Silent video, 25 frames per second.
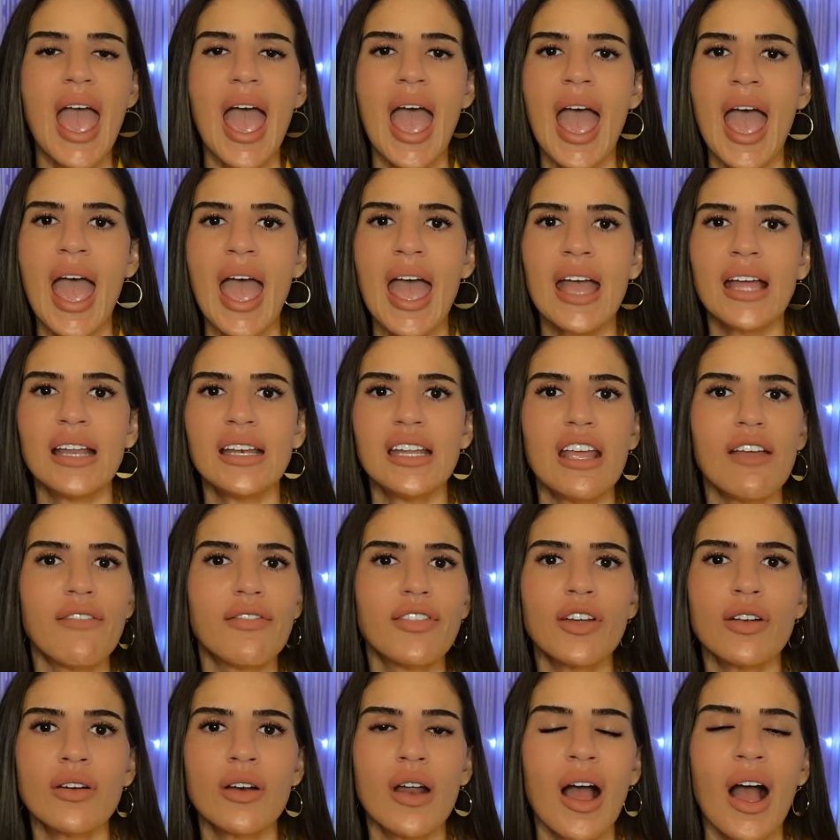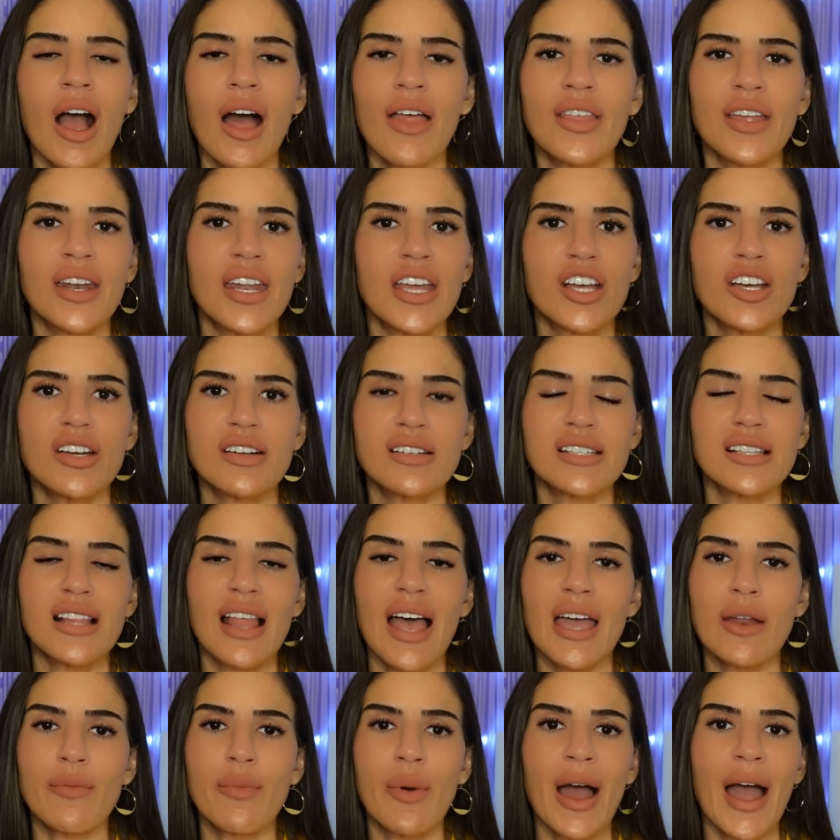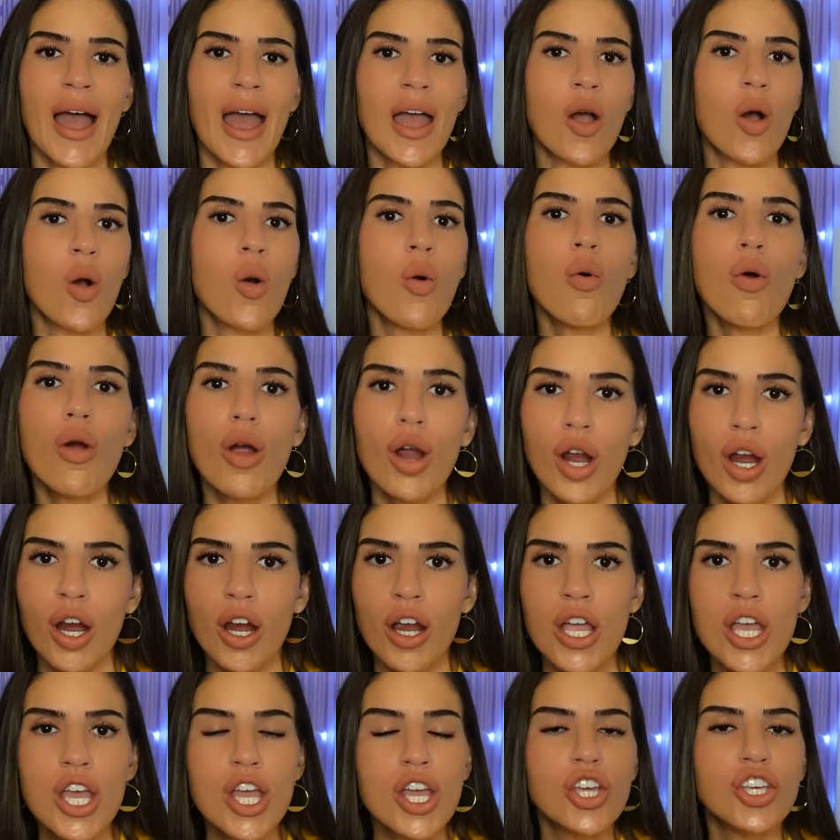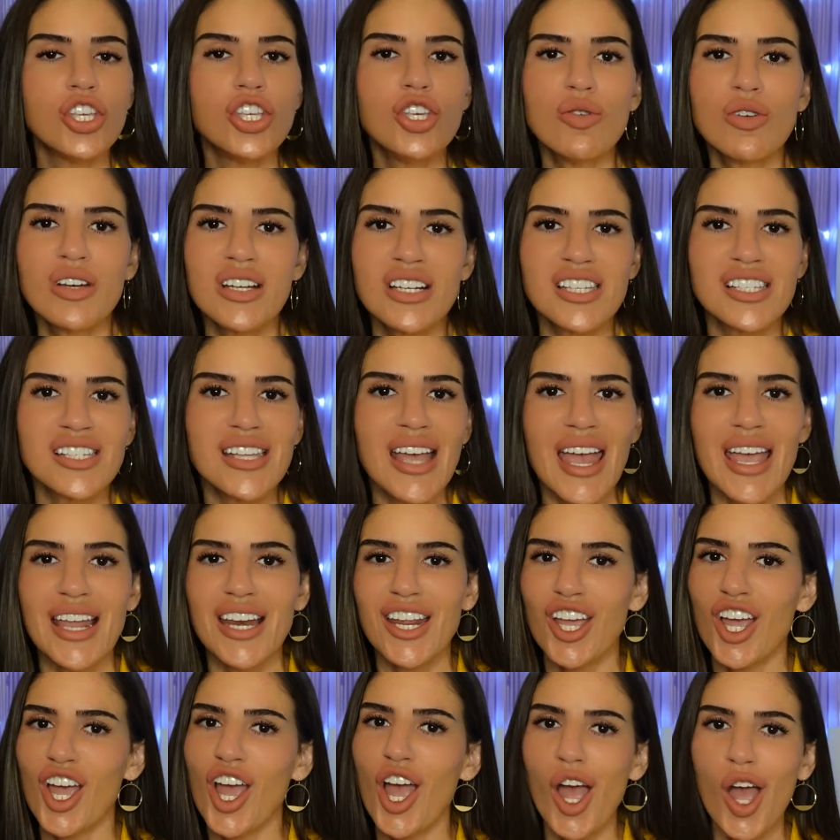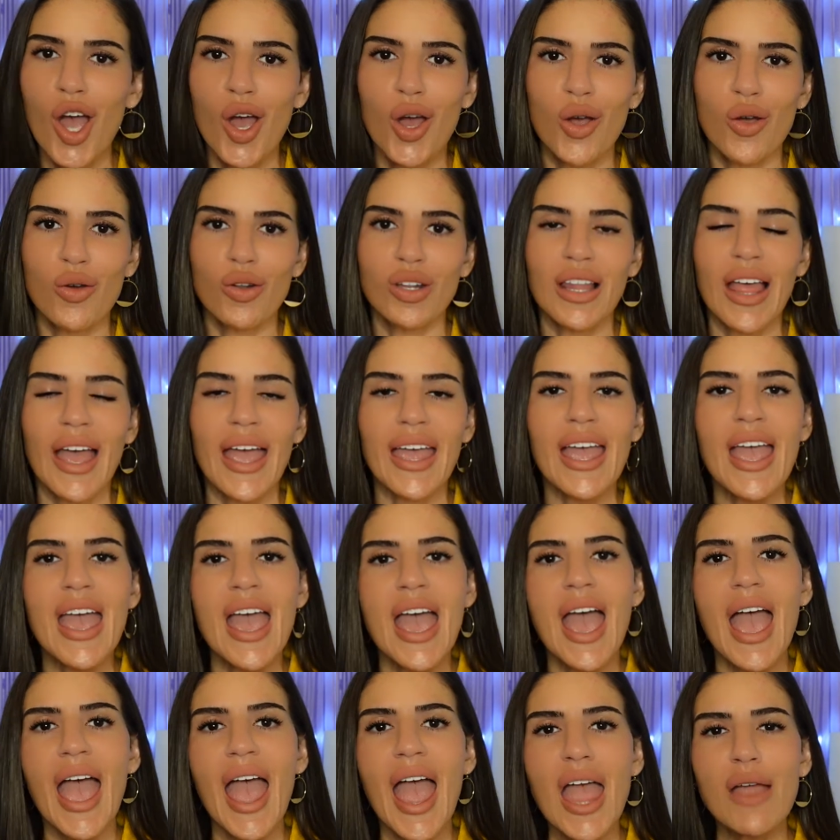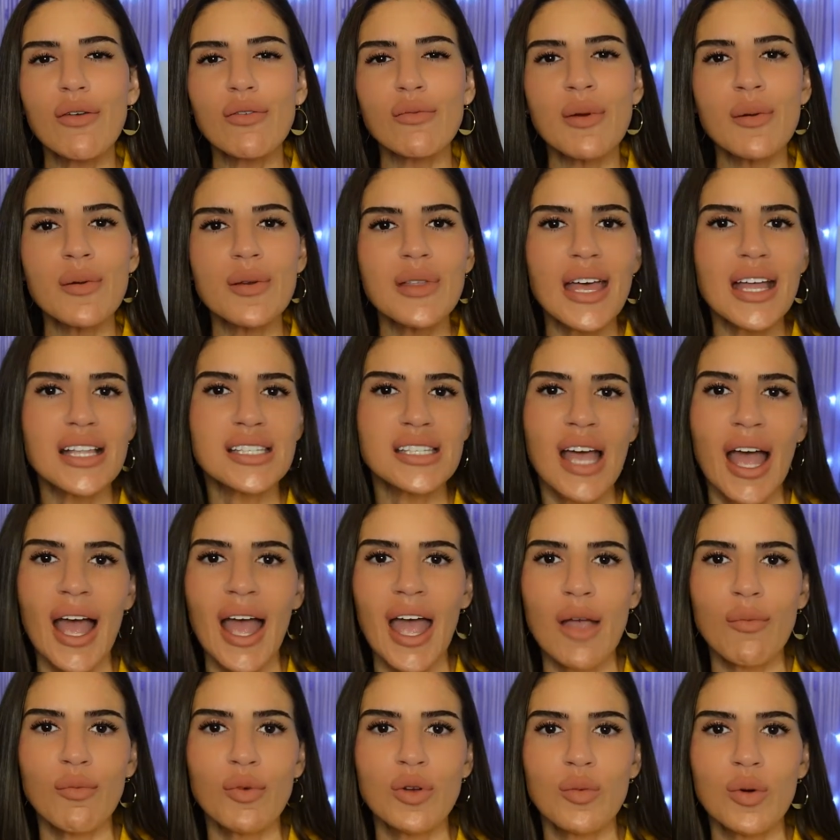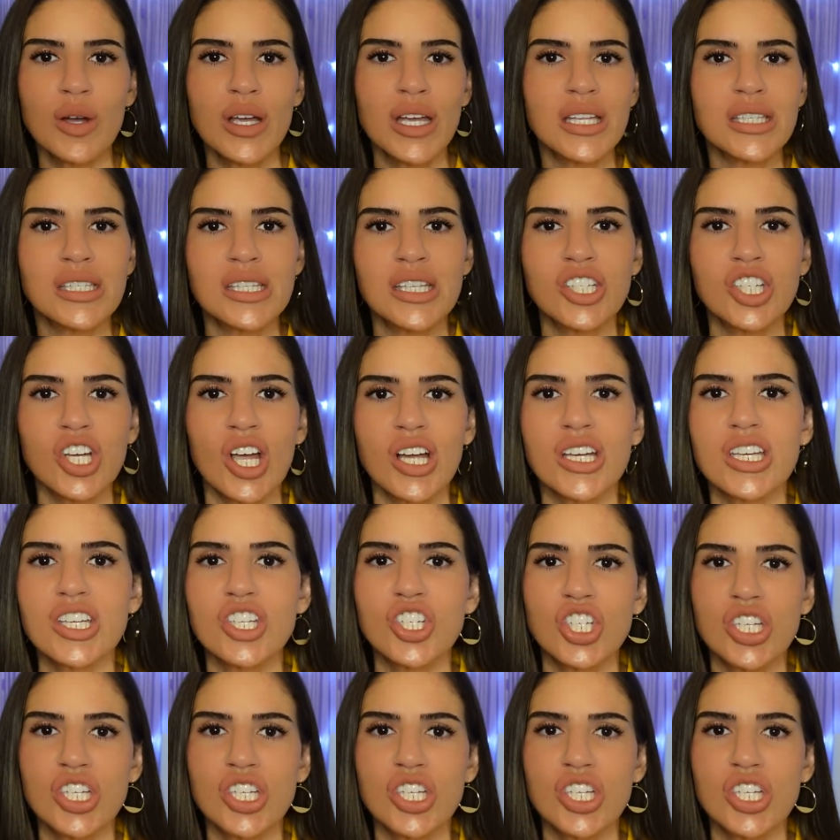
And if they're not, then it could slide by. Or you could say it in code like, hey, remember that time we went to Chuck E.